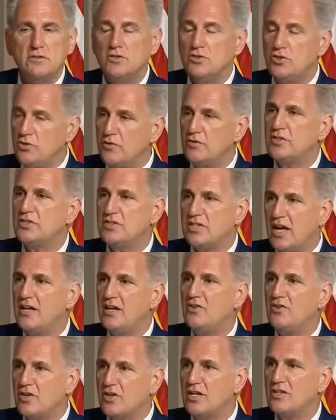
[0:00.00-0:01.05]
that you have a say
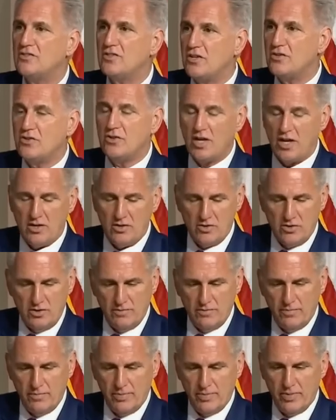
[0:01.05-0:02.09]
in your kid's education.